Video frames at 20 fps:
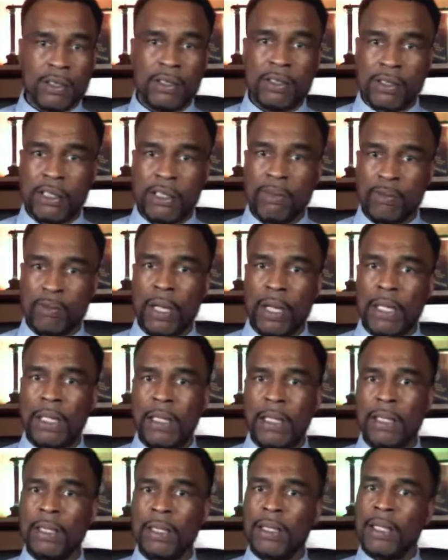get
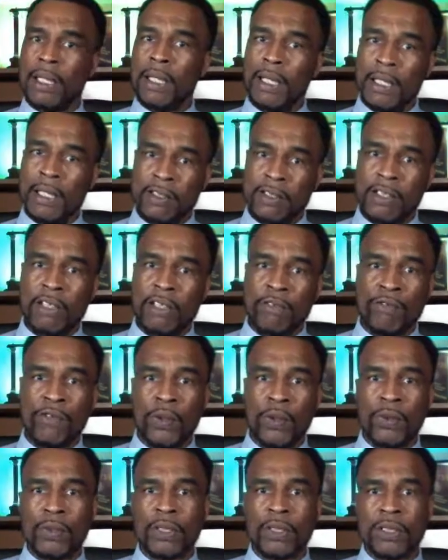ready and let's get
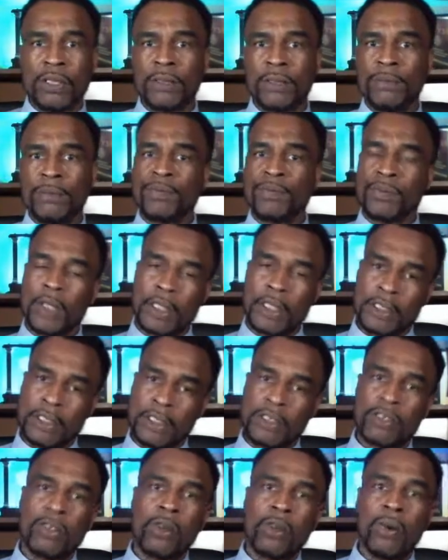focused and
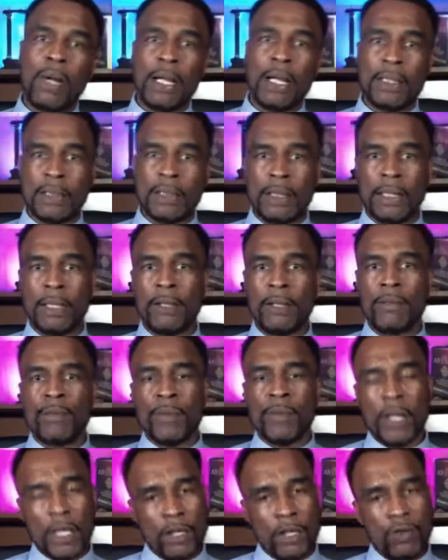let's go out there
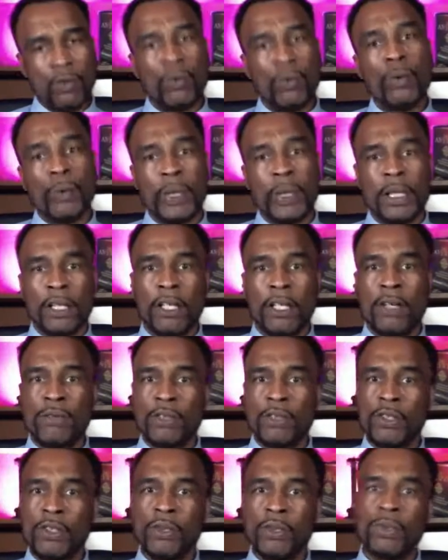and do what we love to
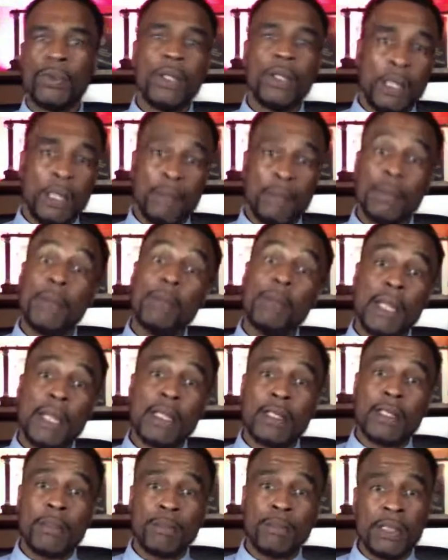do, but make
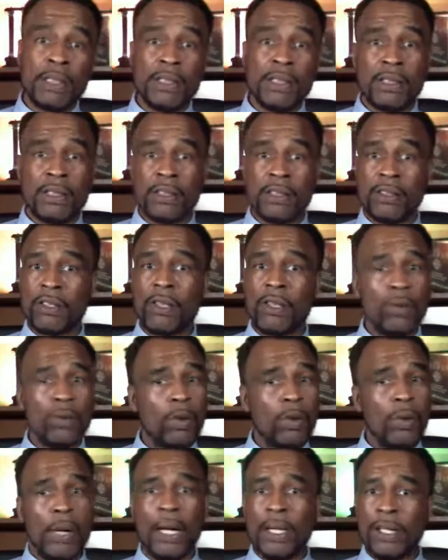it a business. Don't
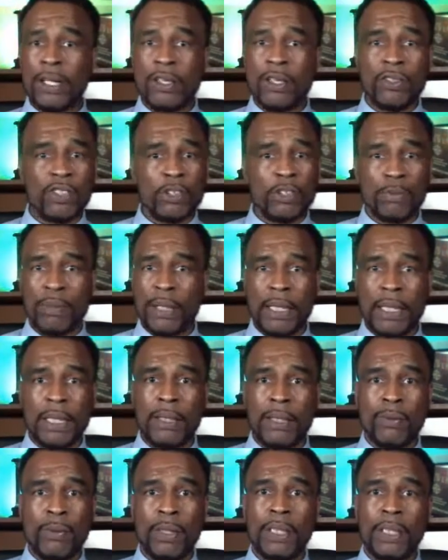go out here just
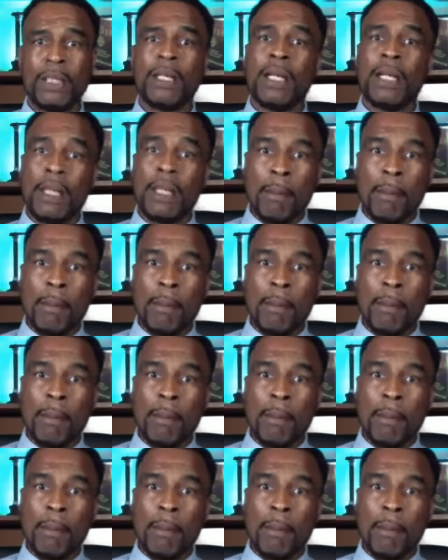playing with it.